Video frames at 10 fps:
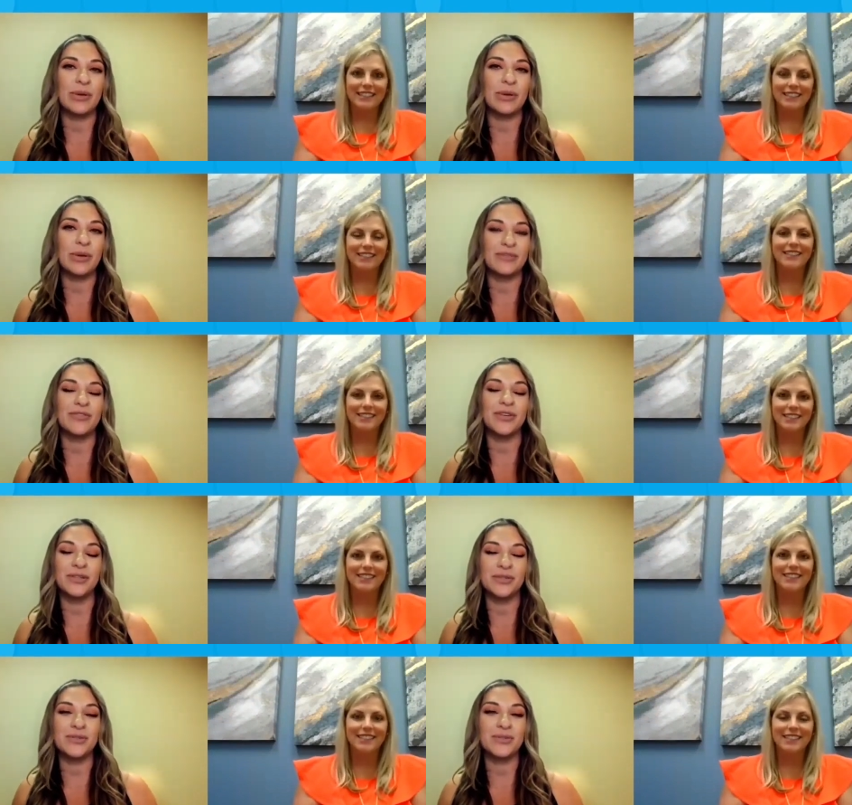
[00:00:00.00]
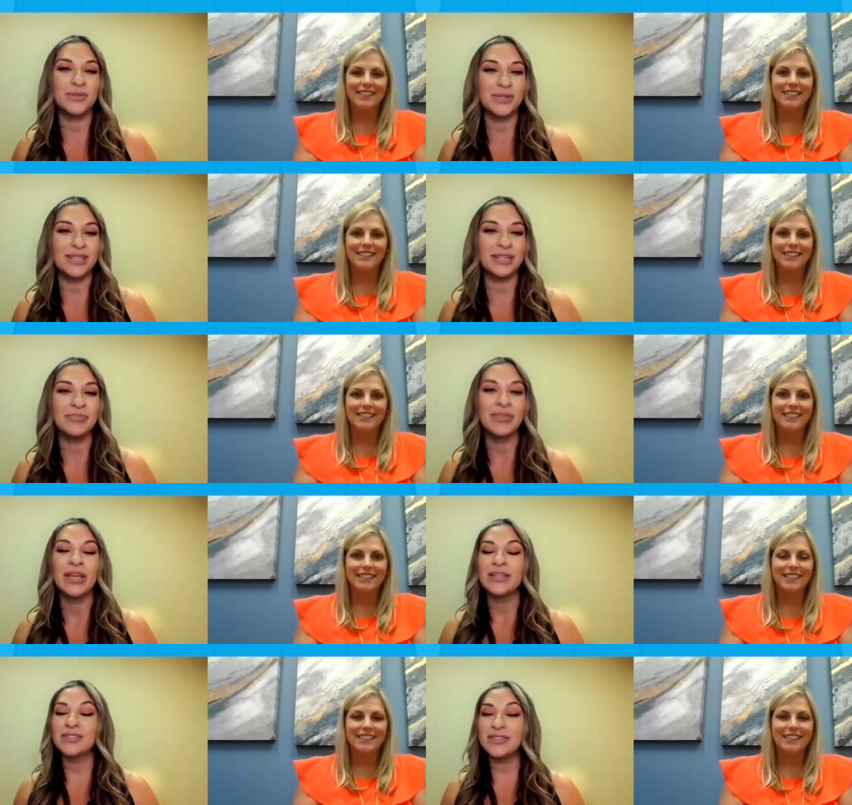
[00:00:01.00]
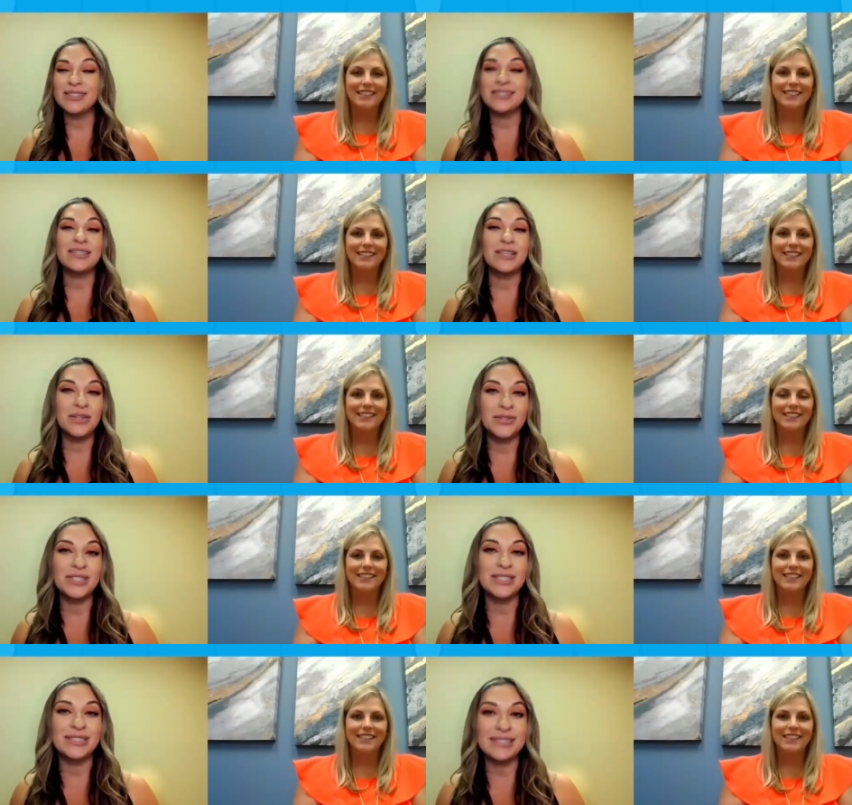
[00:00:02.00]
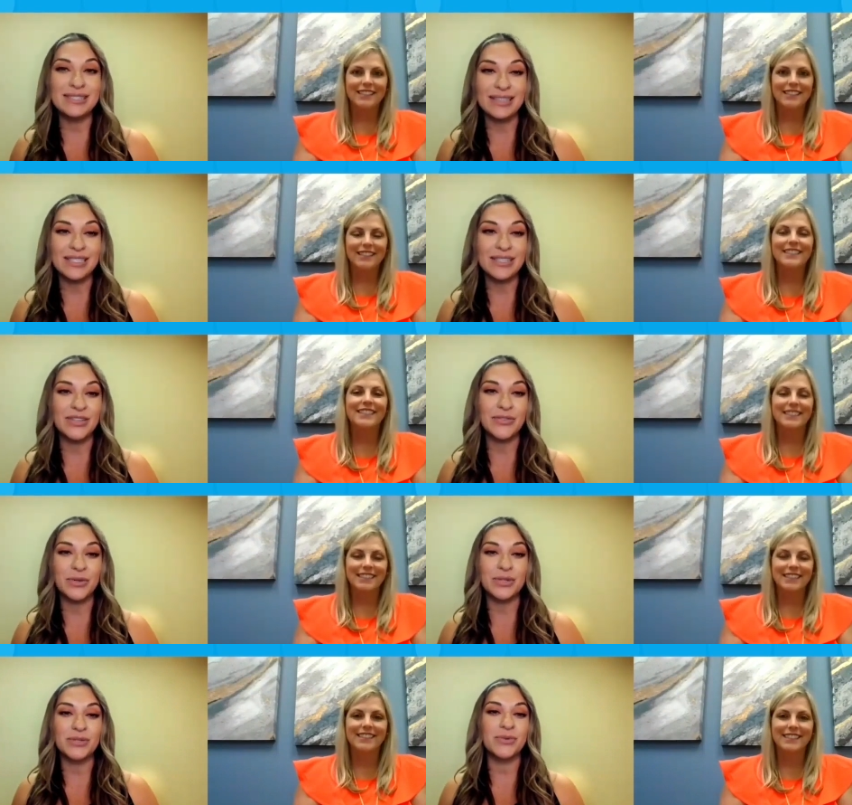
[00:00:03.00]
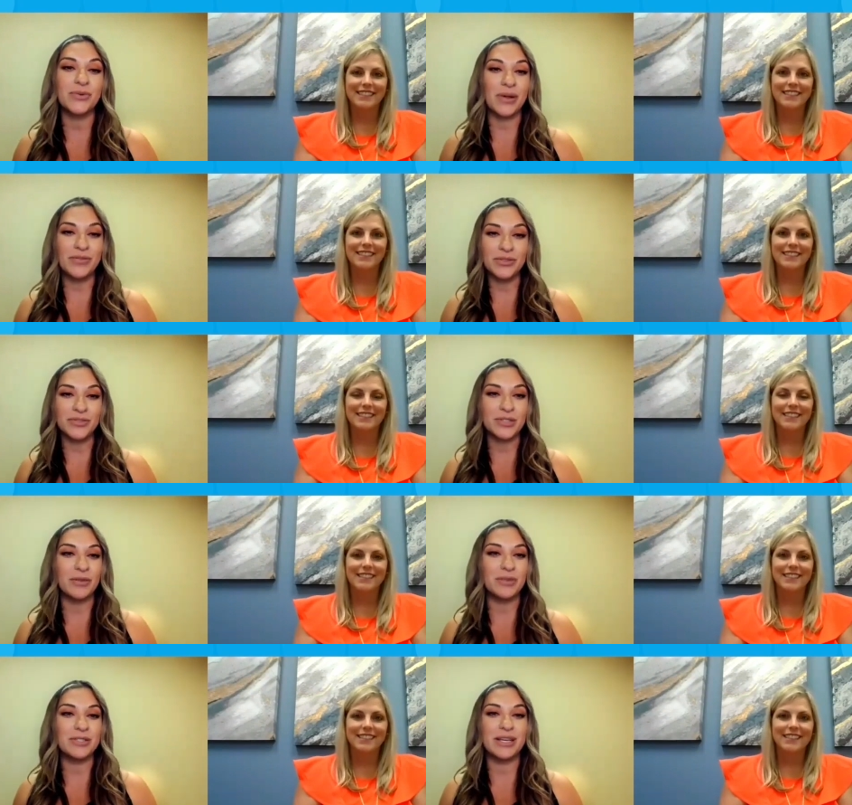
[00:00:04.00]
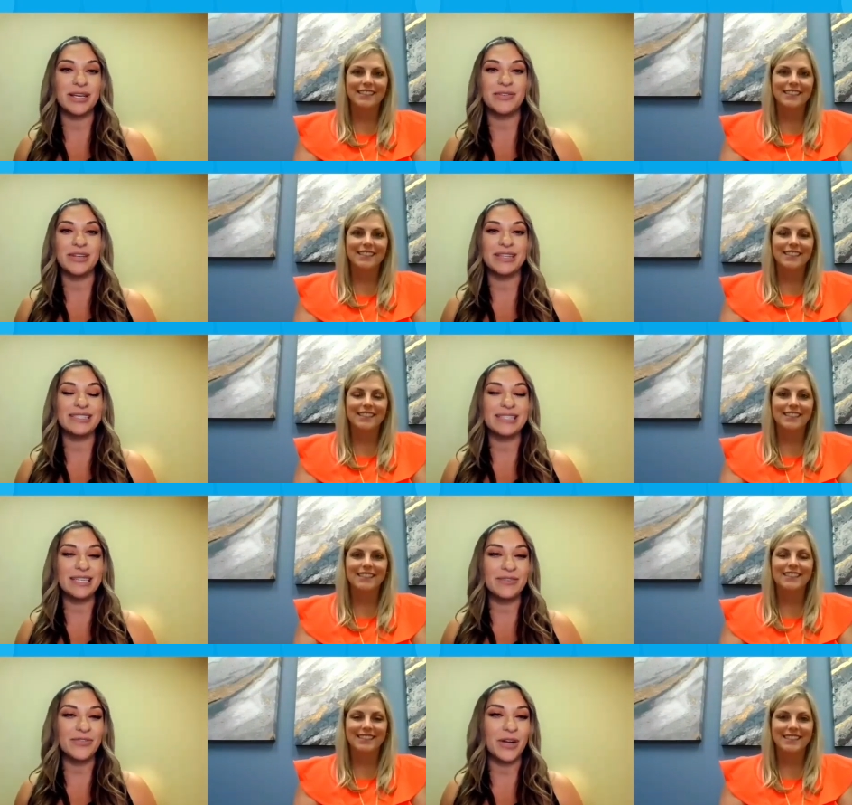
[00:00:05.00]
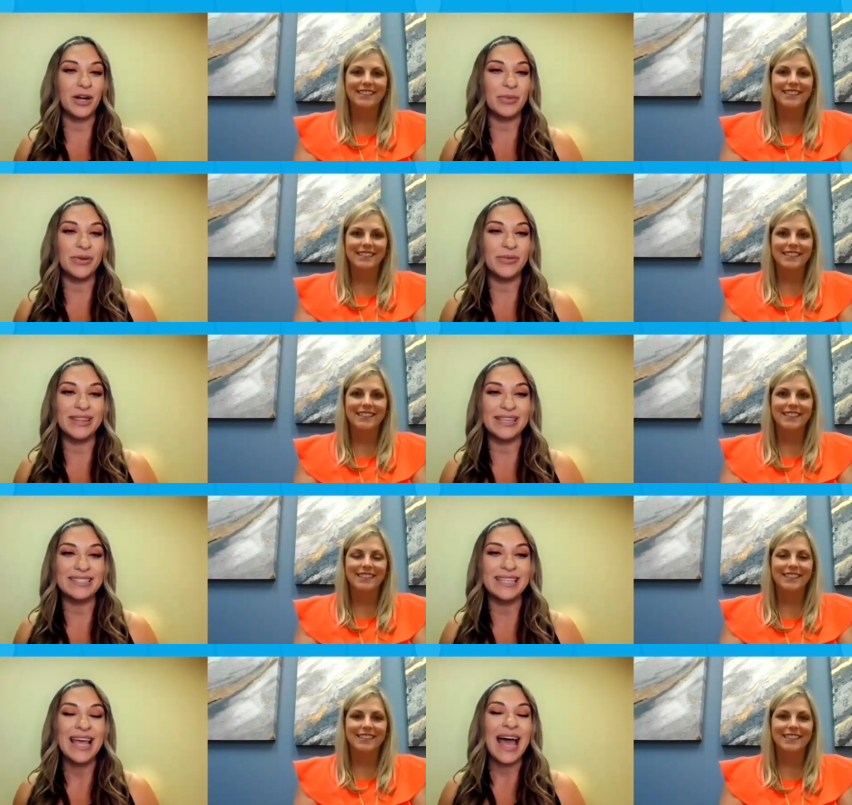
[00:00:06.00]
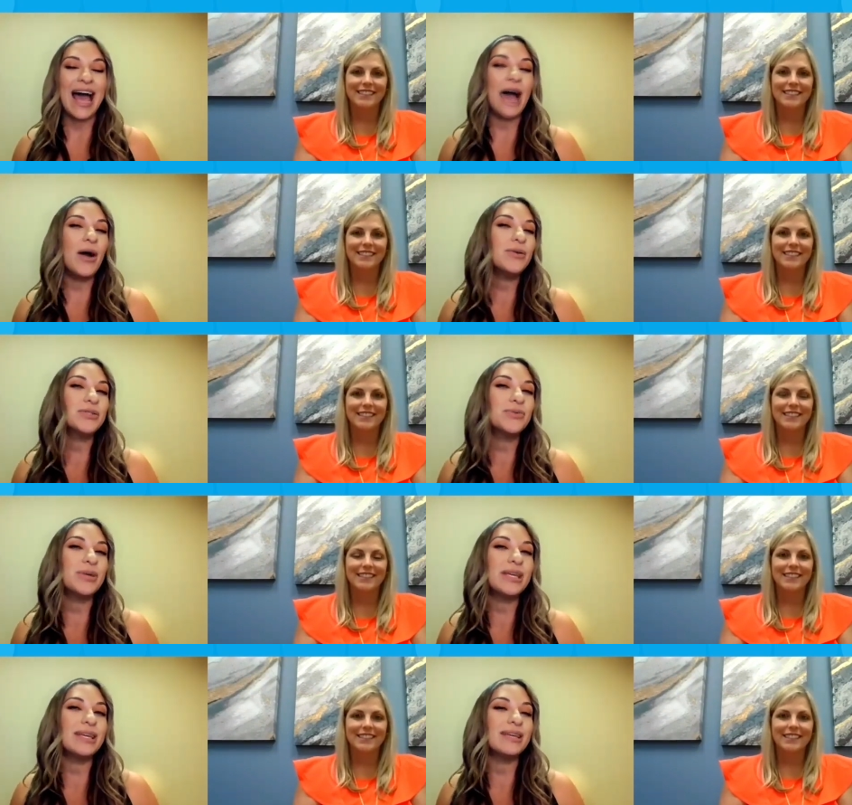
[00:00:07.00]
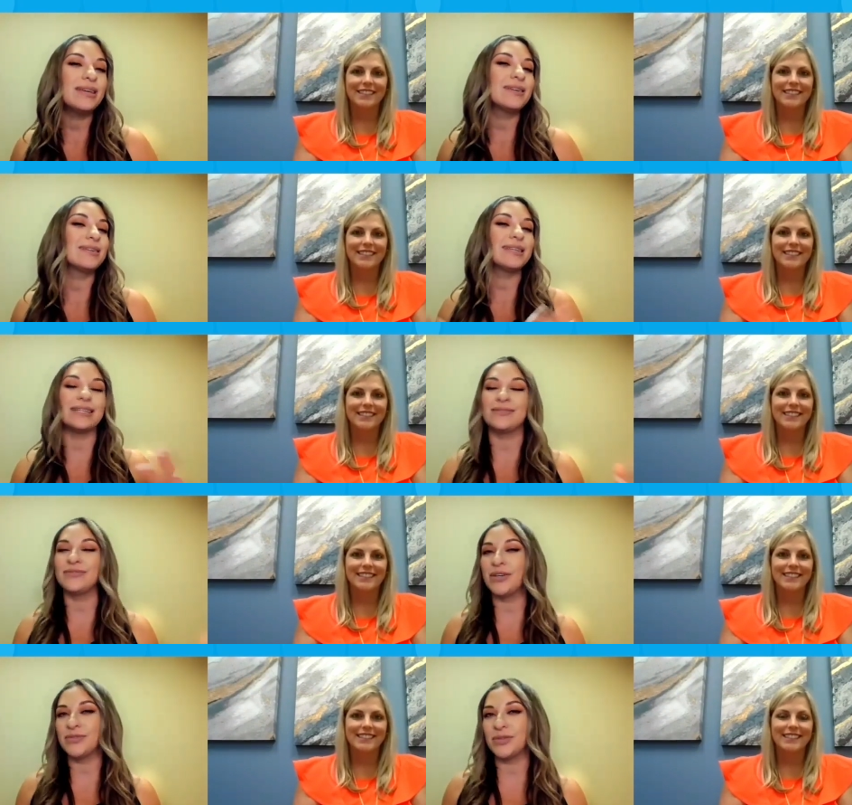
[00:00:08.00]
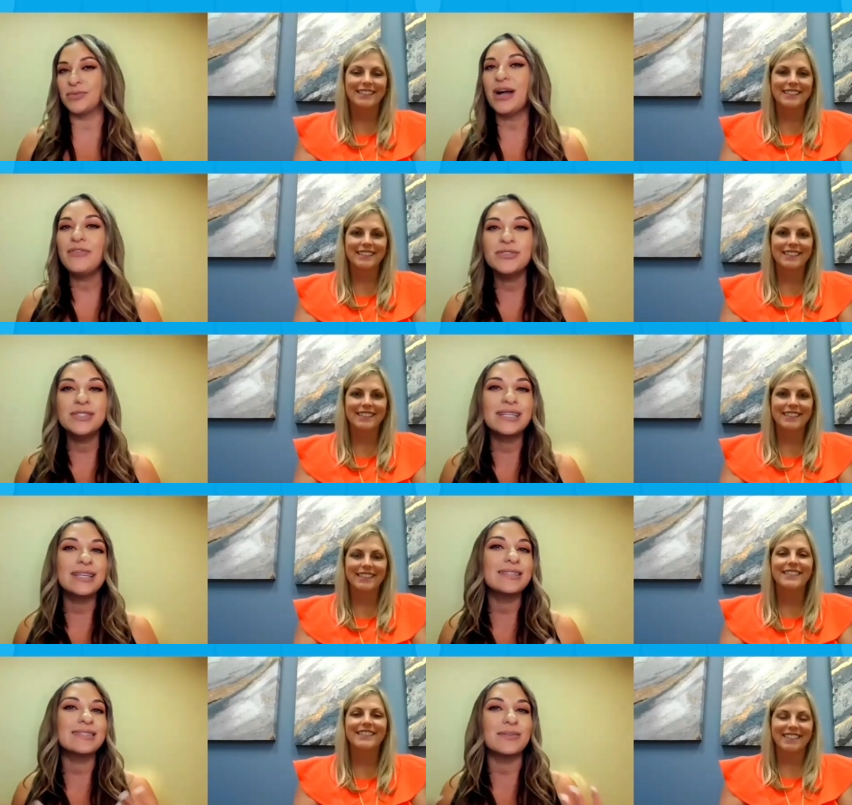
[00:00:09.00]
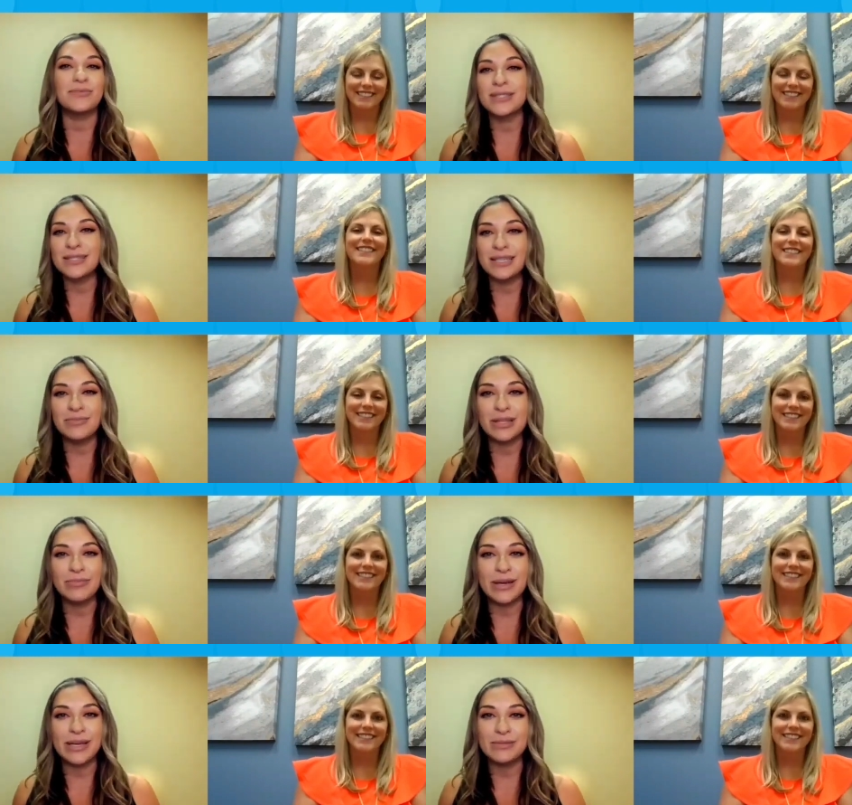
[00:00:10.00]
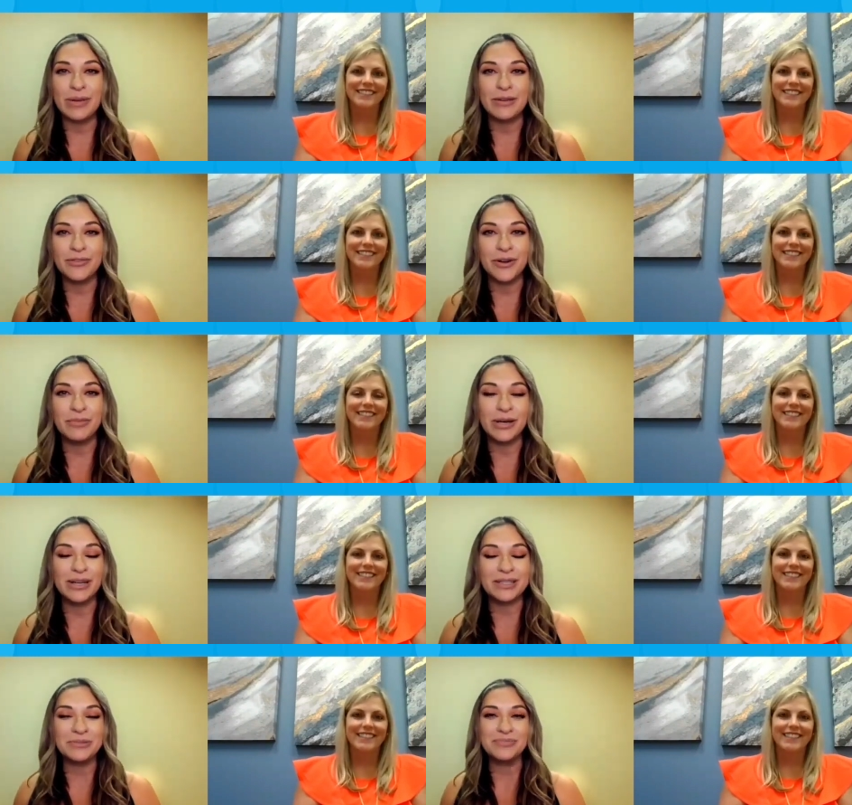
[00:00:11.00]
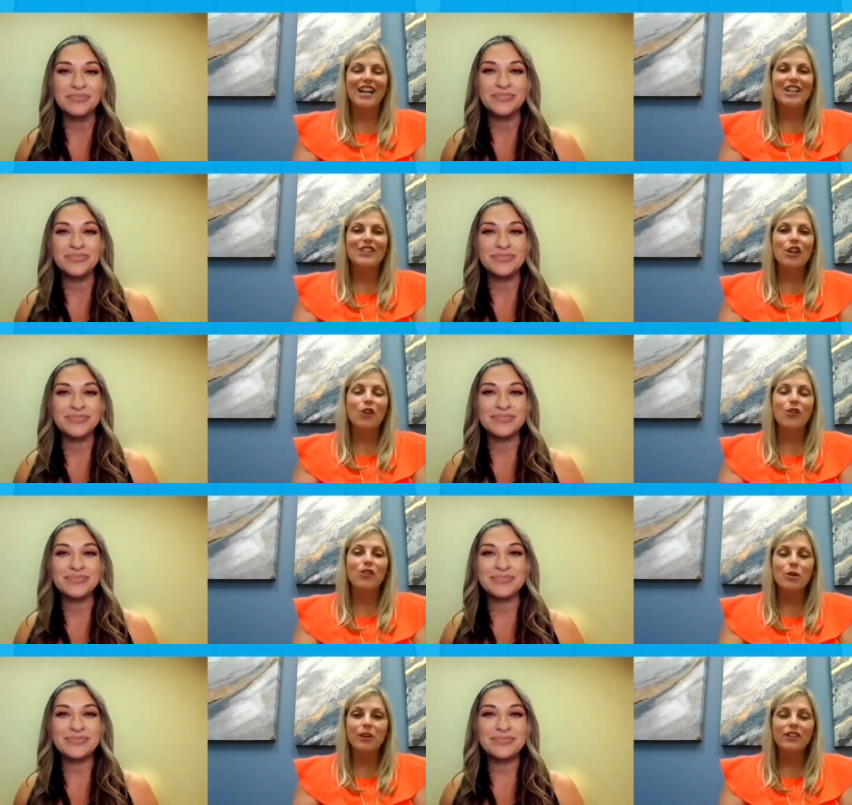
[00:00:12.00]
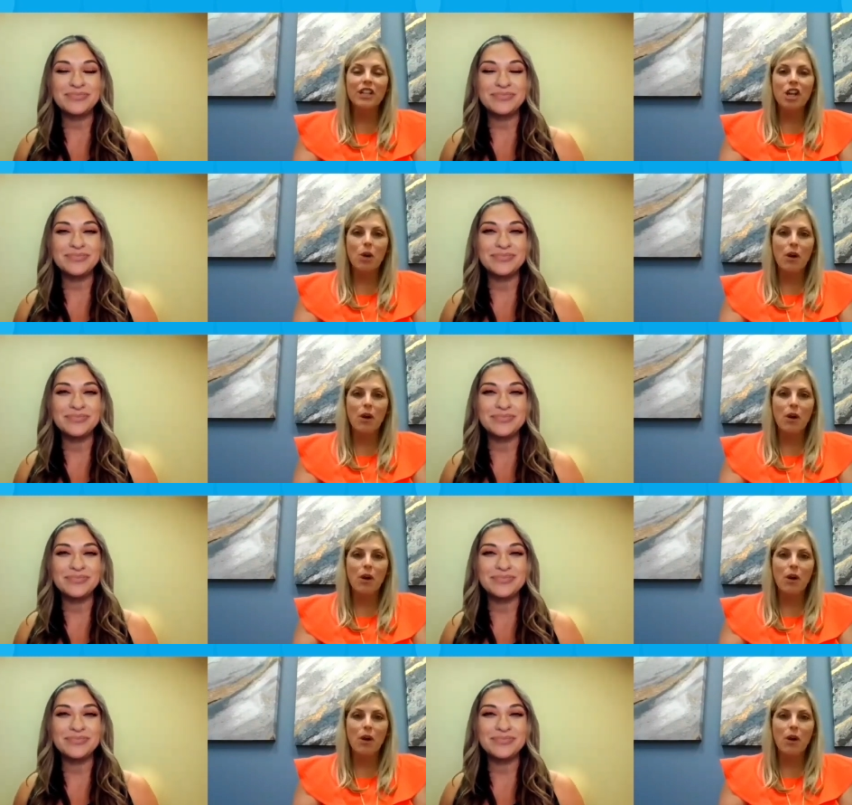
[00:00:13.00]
Speaker 1: prepare them for a new school year. So this is is a huge incentive. And of course, we're grateful for Thomas J. Henry and the team for helping with this. How do we get involved with the raffle tickets and what's going to be the best bang for our buck?
Speaker 2: So viewers can go